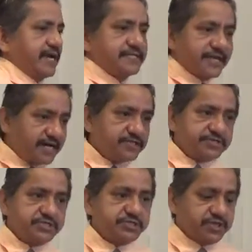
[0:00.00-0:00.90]
and not
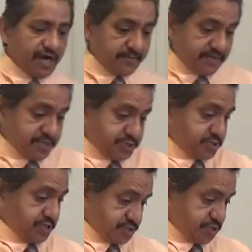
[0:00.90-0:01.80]
looking to God, but it's
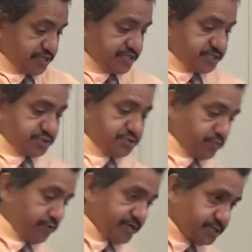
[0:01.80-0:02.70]
just us looking into
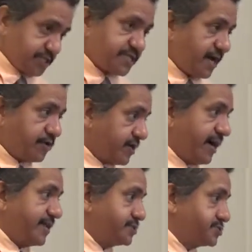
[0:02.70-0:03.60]
the Word and seeing how
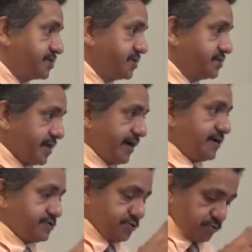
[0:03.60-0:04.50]
God
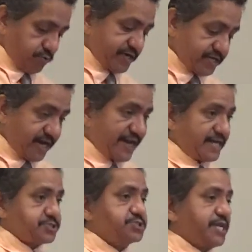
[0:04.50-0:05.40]
has, you know, what God
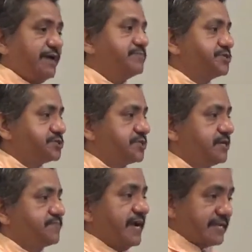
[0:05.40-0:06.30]
has established,
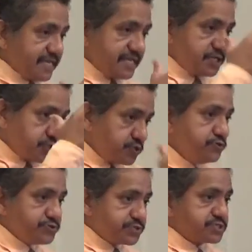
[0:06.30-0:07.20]
and He
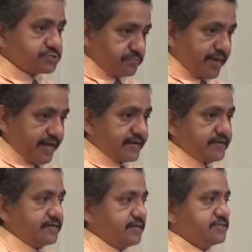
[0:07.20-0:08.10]
uses
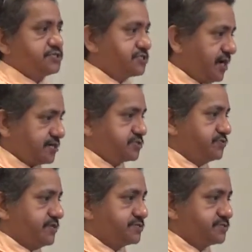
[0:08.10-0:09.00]
men to talk
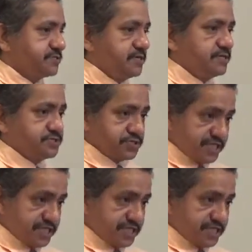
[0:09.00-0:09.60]
to us, to